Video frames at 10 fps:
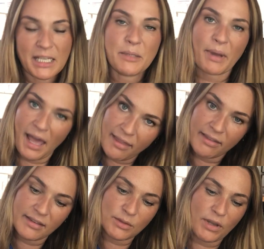It
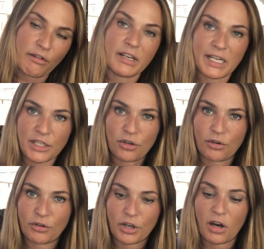depends whether I need it
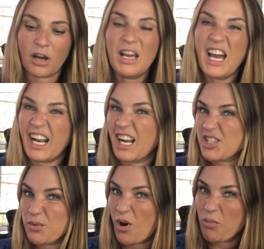or not, and
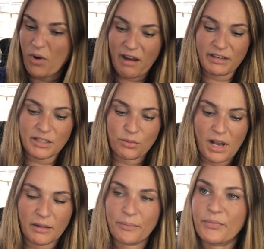actually what I'm wearing as
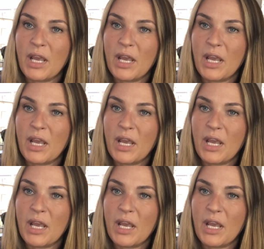well.